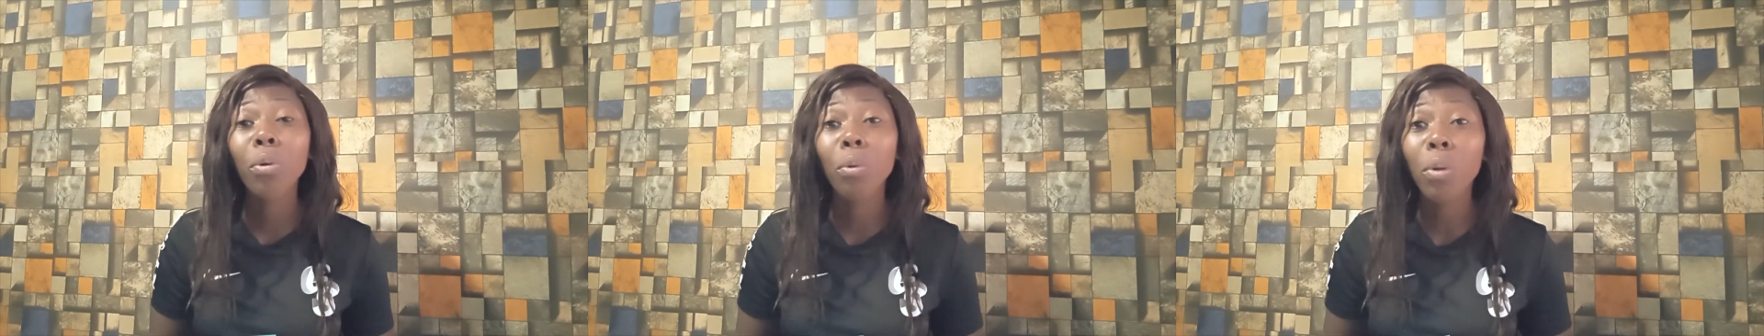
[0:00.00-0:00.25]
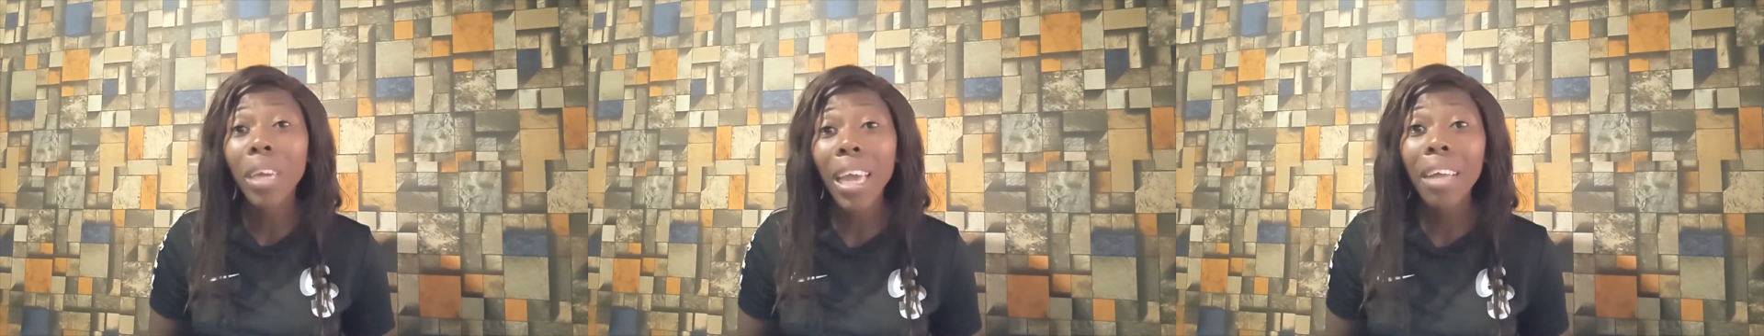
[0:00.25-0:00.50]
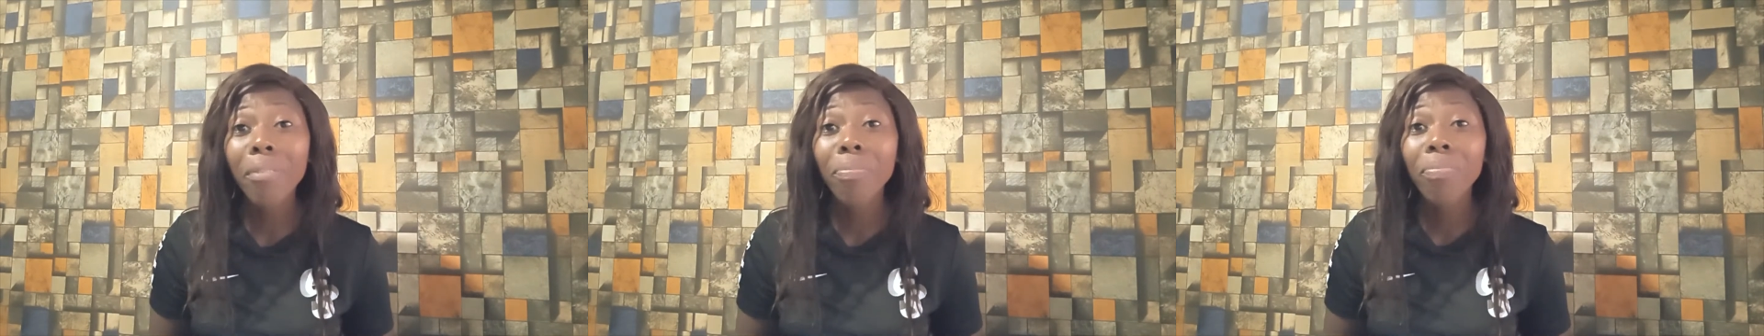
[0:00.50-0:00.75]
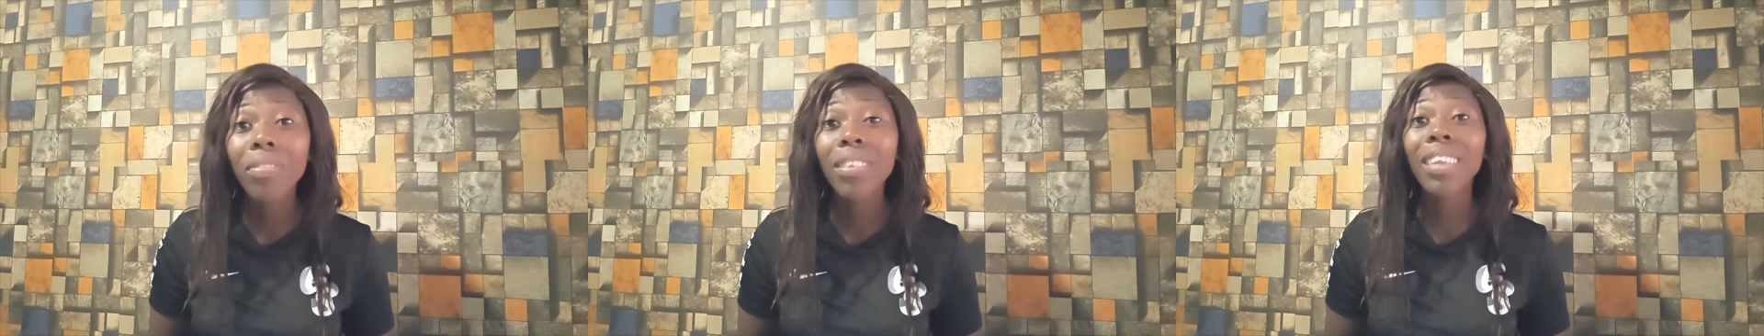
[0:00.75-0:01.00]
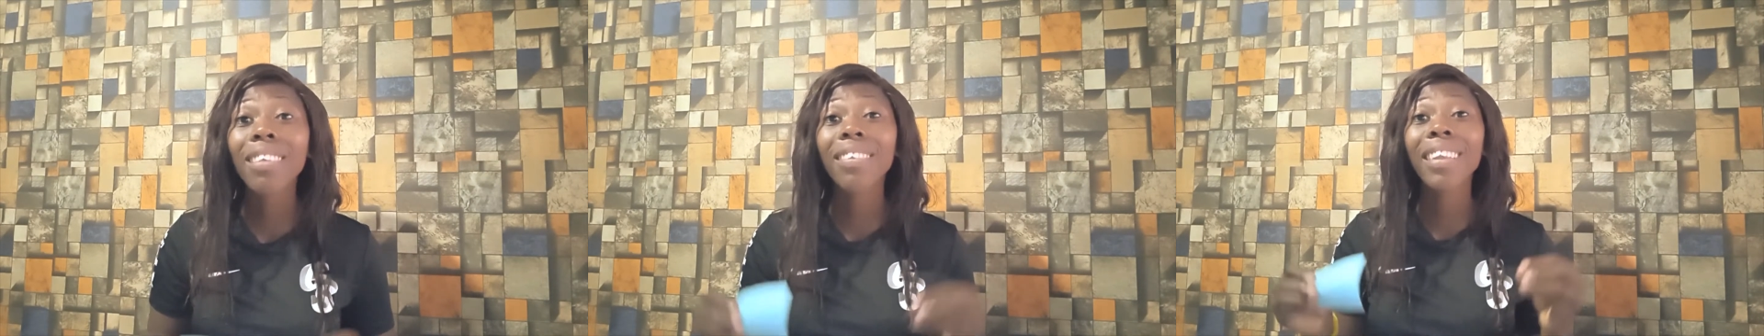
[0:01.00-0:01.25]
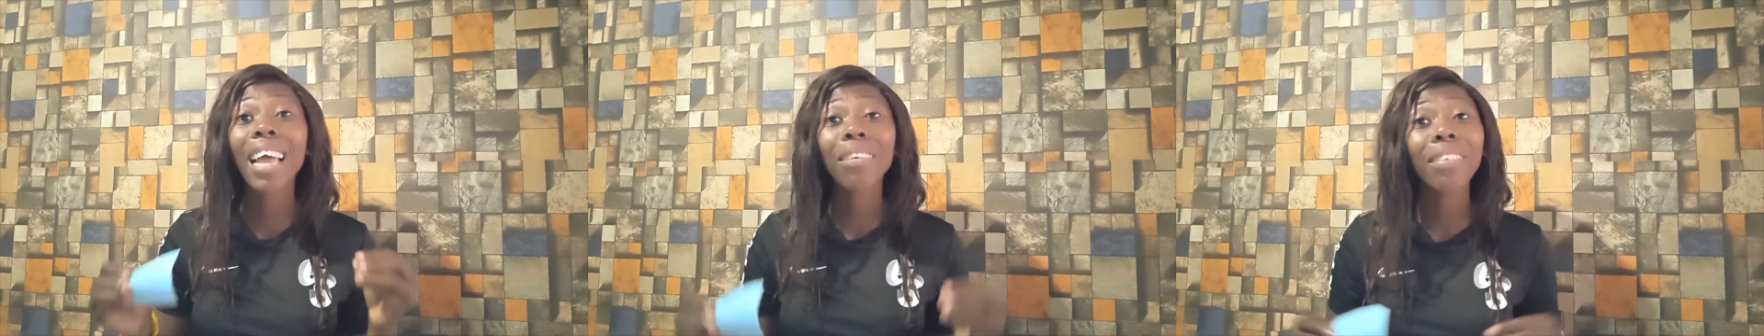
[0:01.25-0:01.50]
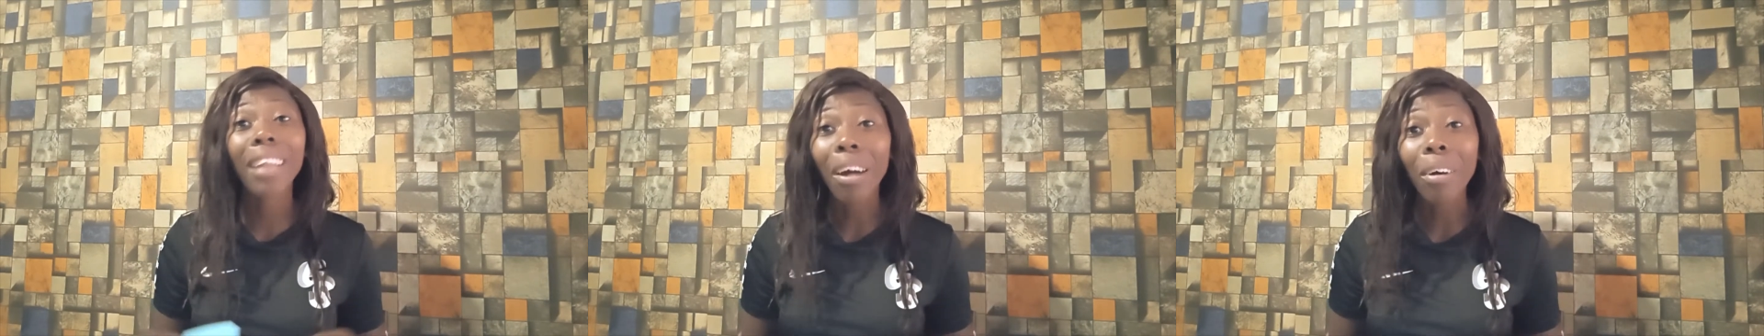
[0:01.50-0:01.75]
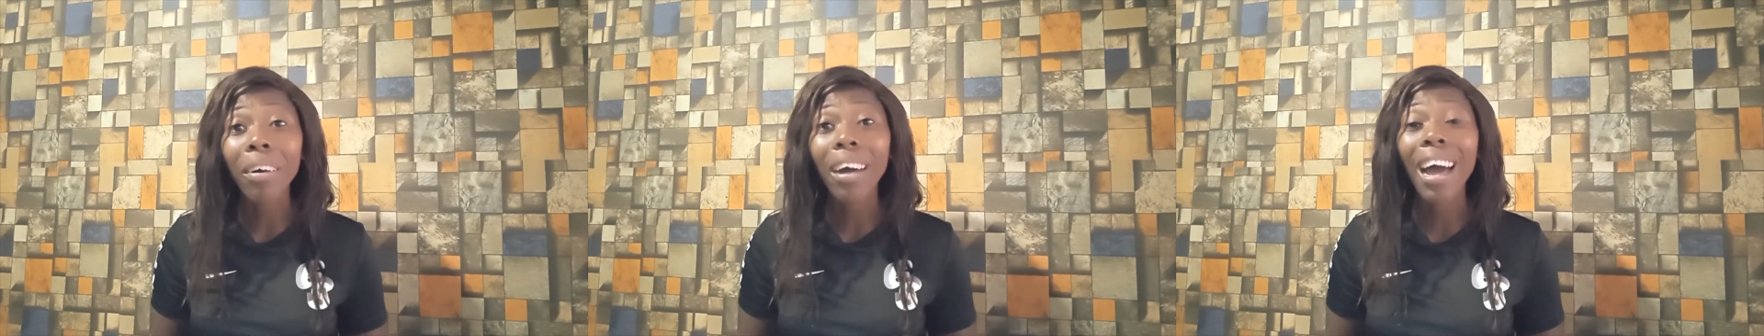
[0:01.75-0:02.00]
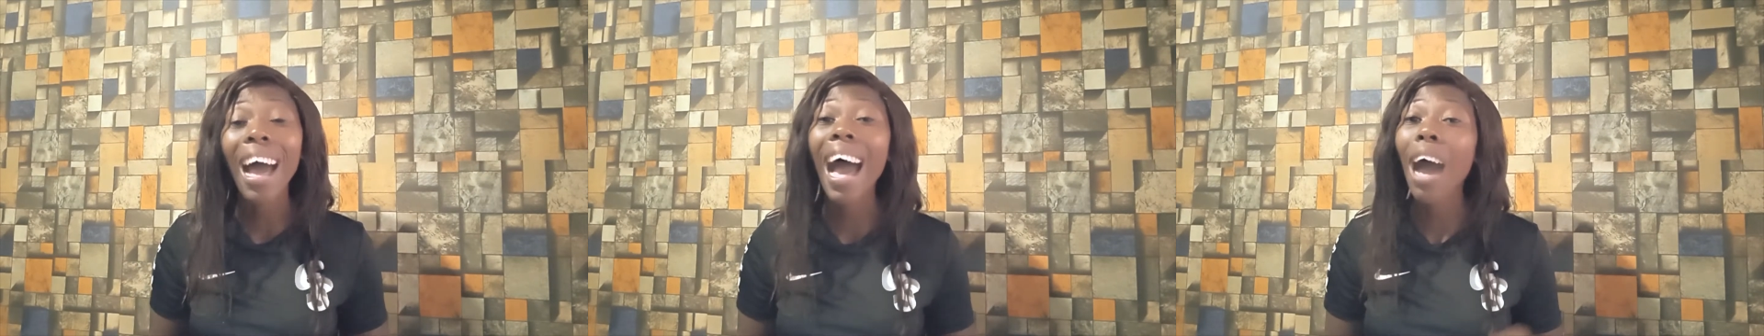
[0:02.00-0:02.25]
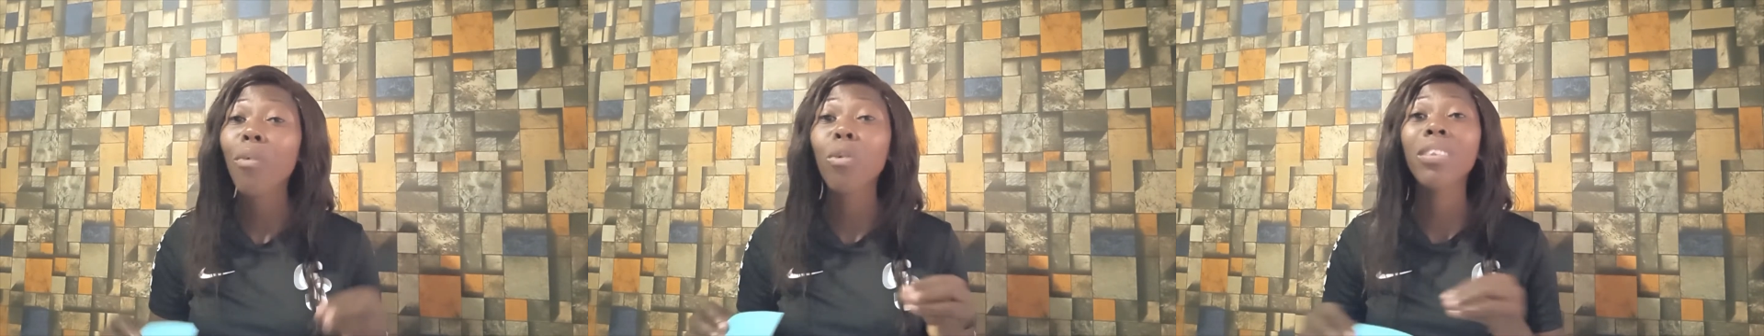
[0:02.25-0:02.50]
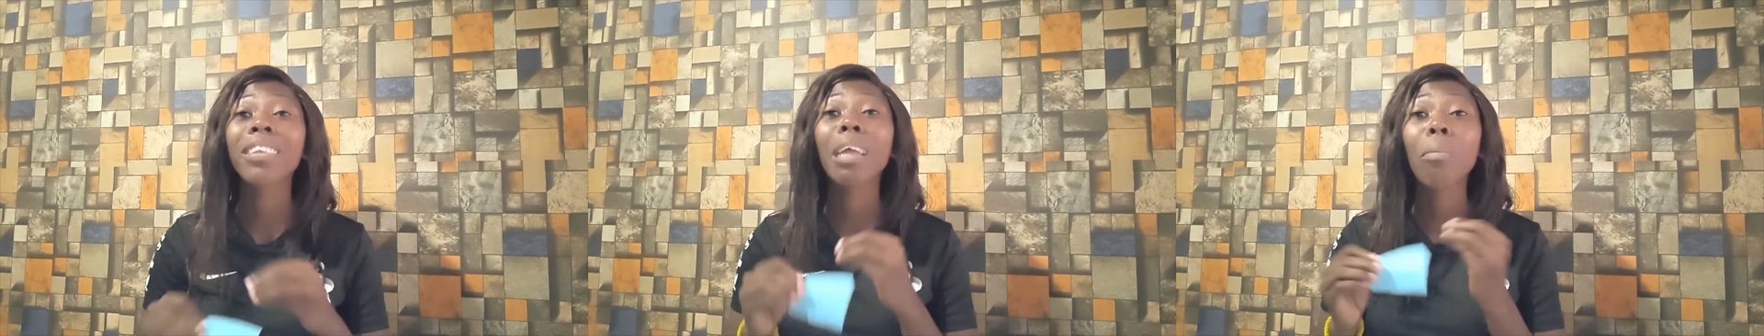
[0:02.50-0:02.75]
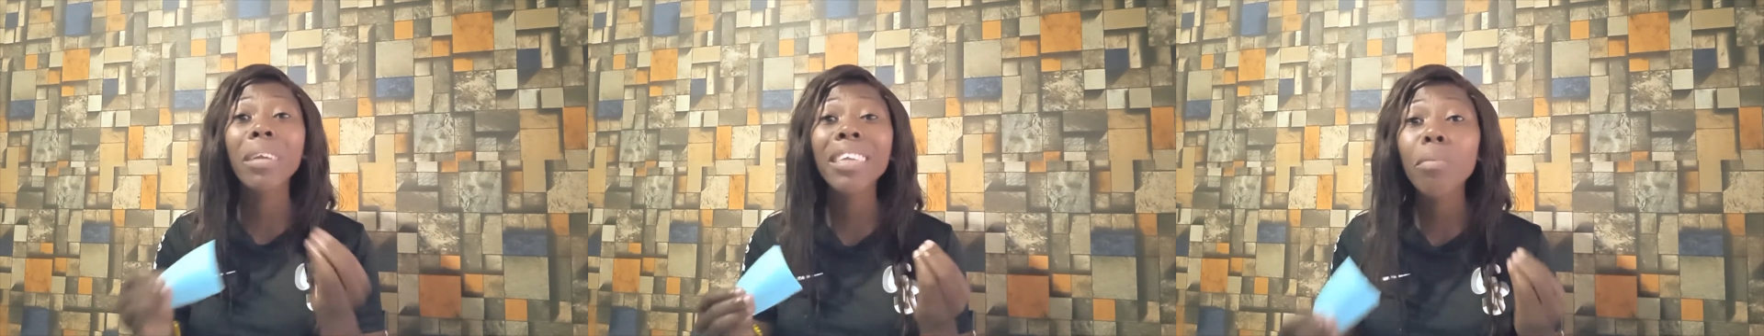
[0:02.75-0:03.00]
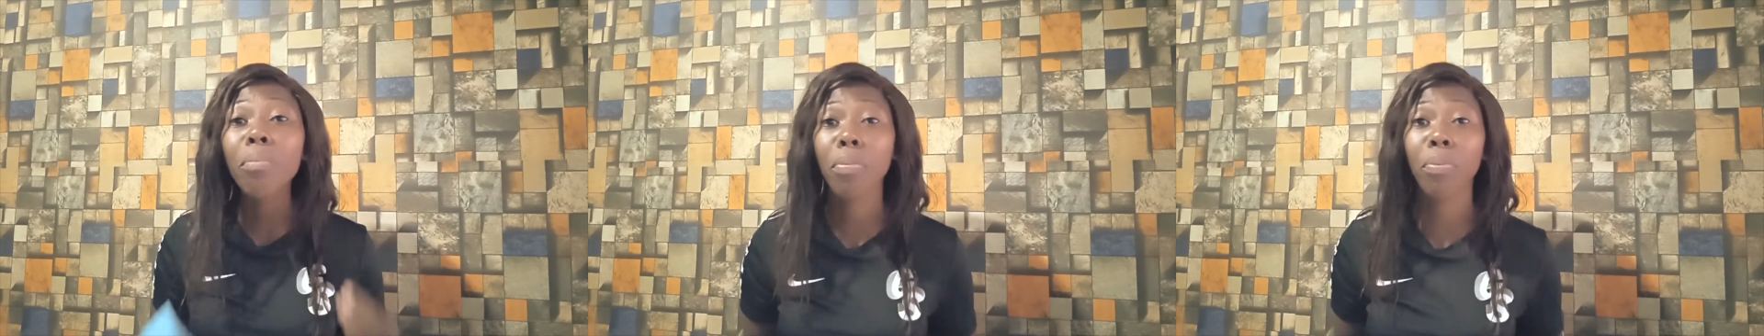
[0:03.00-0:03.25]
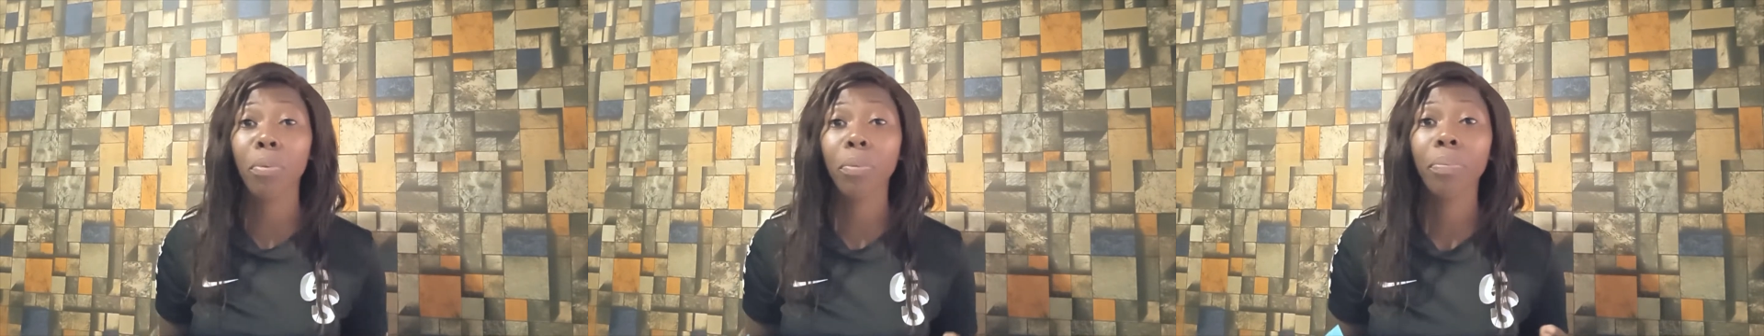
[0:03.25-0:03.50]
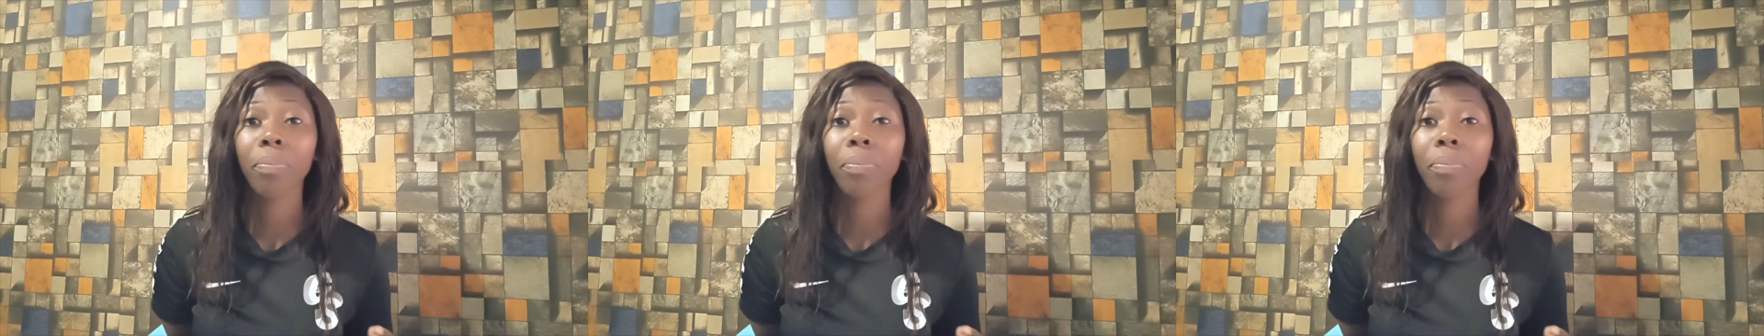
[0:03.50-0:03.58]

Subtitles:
Okay? These lifestyles are what? Damaging people.